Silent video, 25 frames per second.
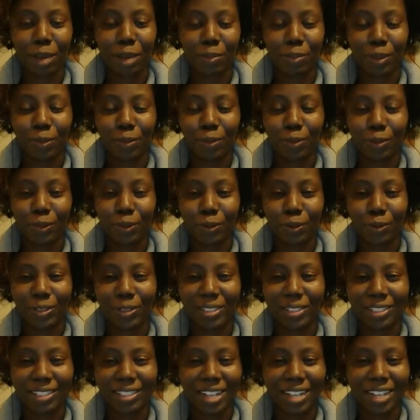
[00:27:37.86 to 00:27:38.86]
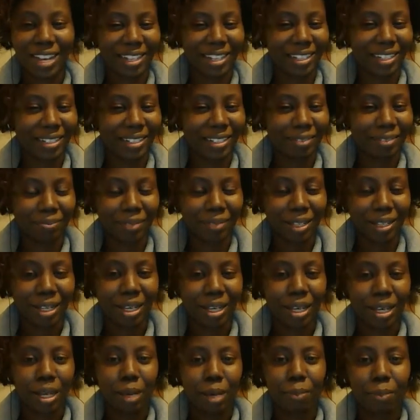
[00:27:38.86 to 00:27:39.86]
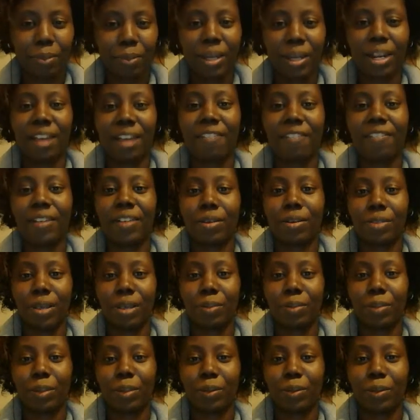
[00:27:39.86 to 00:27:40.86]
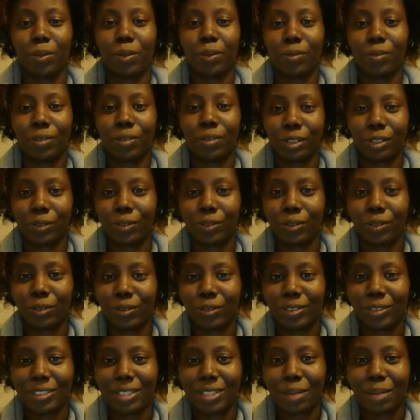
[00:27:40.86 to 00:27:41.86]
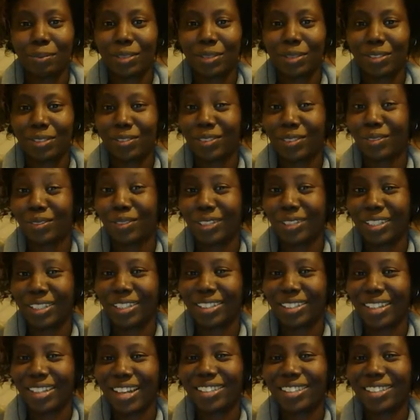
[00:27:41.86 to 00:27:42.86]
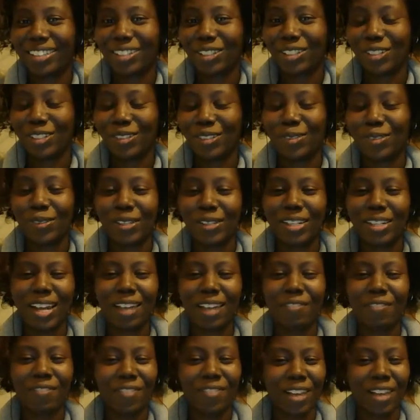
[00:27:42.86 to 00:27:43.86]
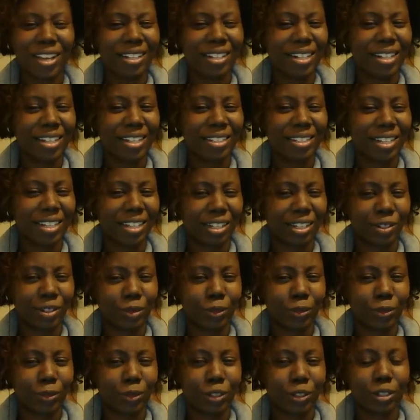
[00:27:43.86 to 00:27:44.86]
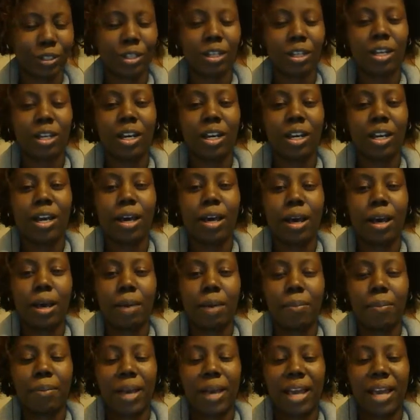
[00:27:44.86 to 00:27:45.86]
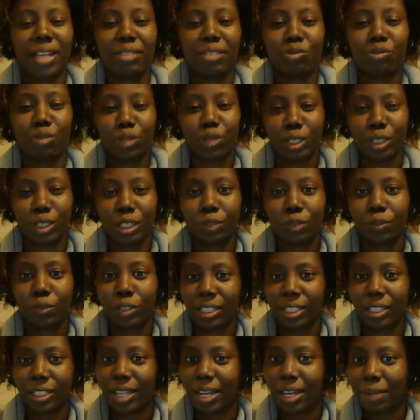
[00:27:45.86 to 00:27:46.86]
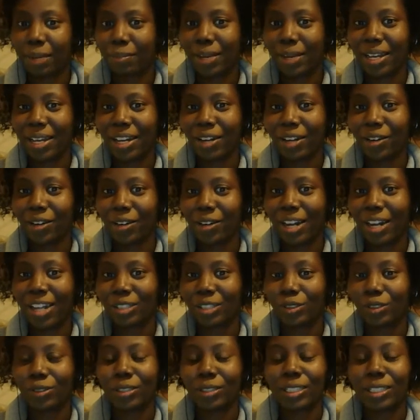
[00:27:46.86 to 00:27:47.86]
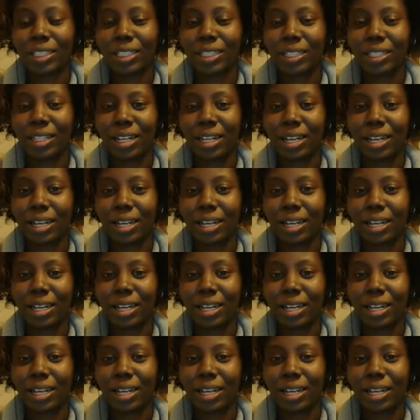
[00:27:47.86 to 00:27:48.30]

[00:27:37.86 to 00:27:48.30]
people were going to take it. But I found that people were really, really receptive and really liked the do. And I find as I get older, I really, really like my hair naturally